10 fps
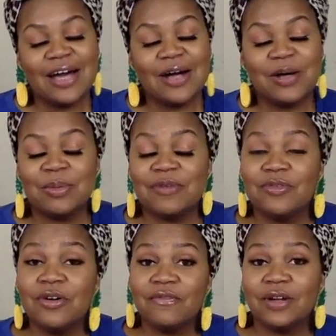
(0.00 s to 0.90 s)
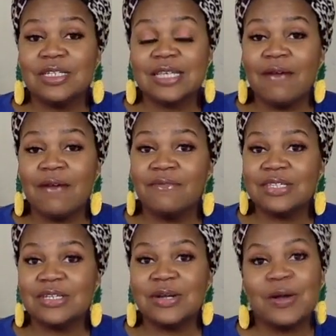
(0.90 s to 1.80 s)
um, if you're a first time
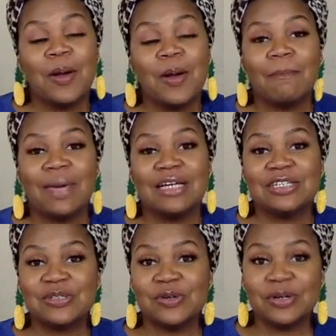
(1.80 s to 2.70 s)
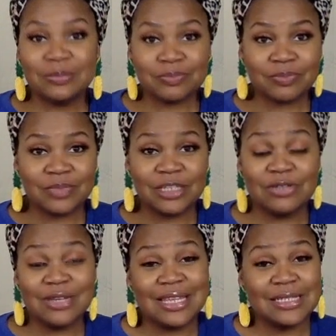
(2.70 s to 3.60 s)
visitor, make sure that
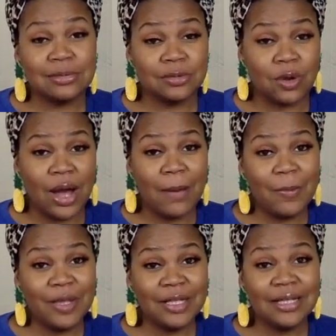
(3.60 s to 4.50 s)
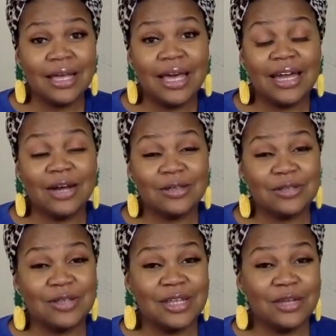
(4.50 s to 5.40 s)
you hit that subscribe button and
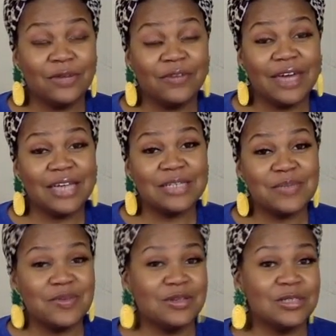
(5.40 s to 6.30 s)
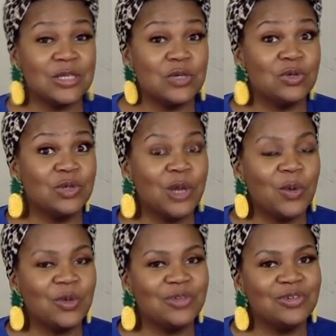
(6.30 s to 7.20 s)
also that notification bell so you'll know
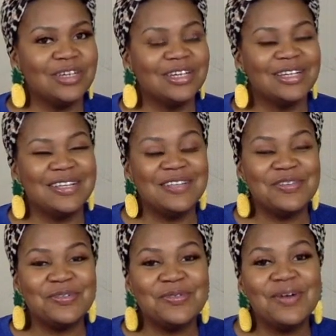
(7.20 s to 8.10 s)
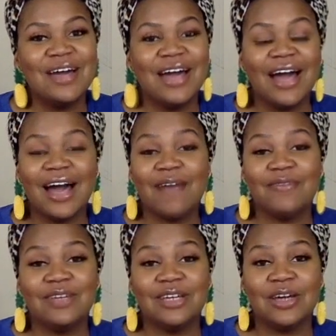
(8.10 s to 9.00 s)
when you'll get a new hot
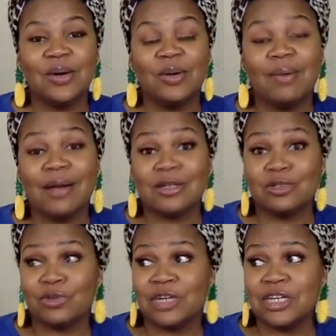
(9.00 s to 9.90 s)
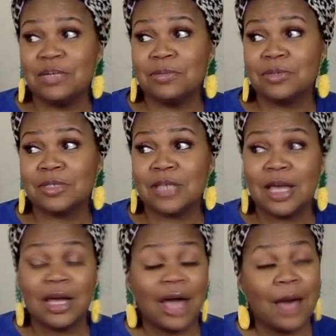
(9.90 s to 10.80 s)
video about dreams
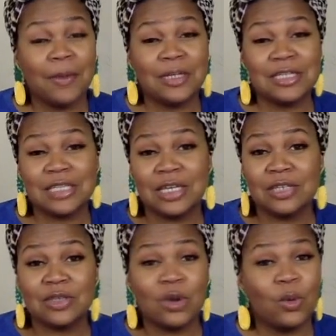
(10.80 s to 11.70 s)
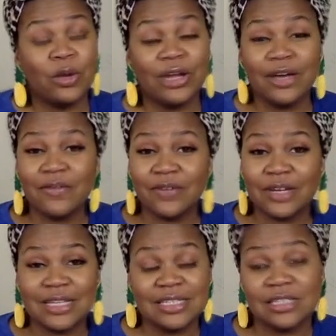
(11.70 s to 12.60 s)
comedy skits or whatever
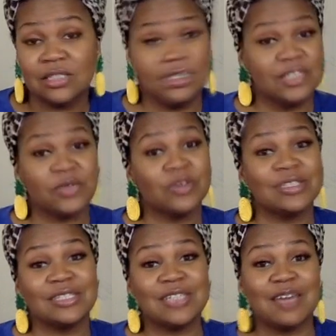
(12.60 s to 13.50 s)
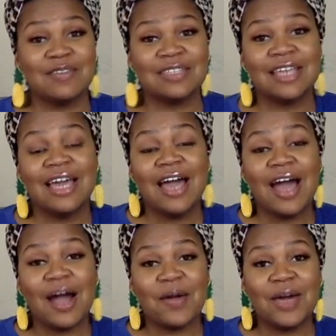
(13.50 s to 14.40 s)
because it's just Kristin Chavis.
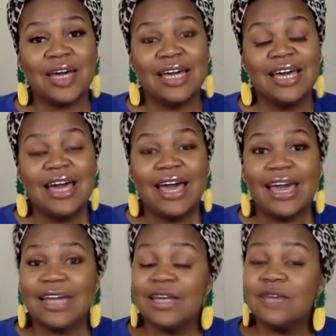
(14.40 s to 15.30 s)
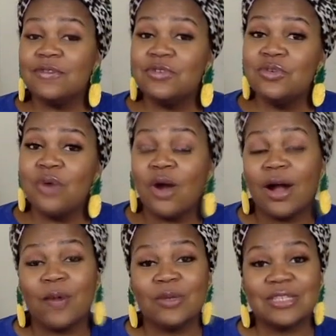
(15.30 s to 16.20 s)
All right. And if you
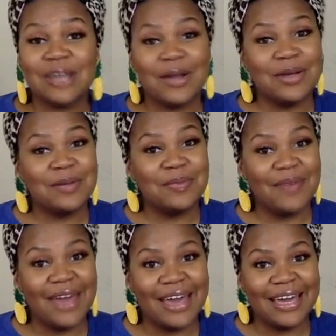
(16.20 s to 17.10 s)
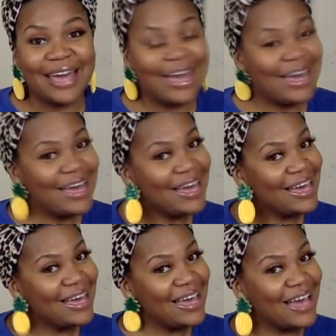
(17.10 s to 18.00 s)
are returning back,
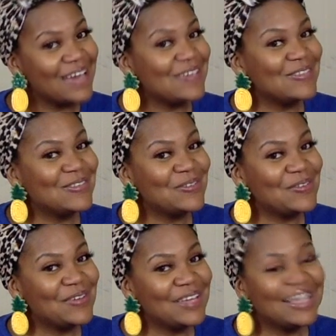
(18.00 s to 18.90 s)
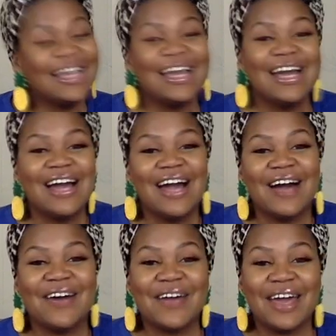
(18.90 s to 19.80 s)
hey, how you doing?
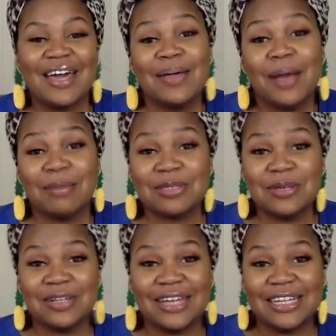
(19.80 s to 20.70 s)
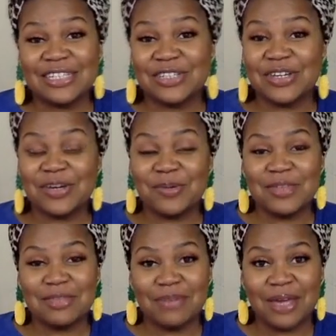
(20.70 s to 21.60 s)
Okay. I'm so glad that you're here
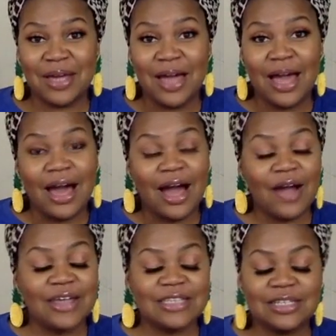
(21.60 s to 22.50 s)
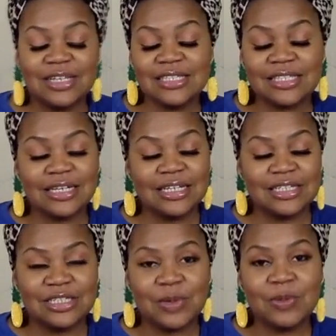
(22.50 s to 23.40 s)
with me. All right. So let's uh,
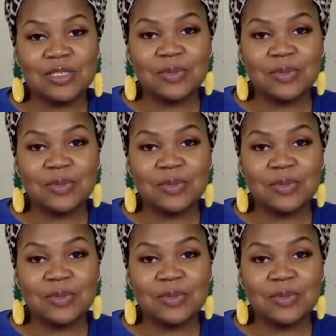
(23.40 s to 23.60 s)
jump into